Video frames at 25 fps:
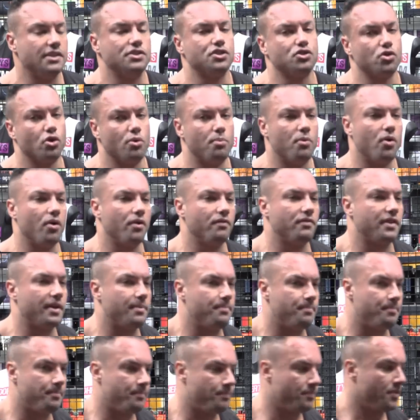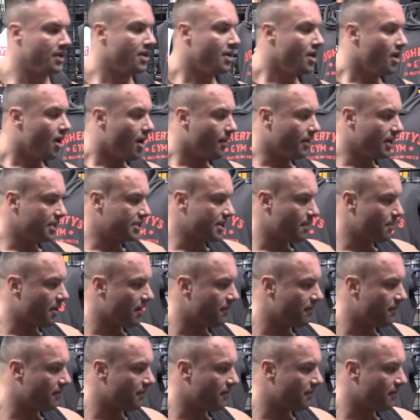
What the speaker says: store more of them. I'm going to jump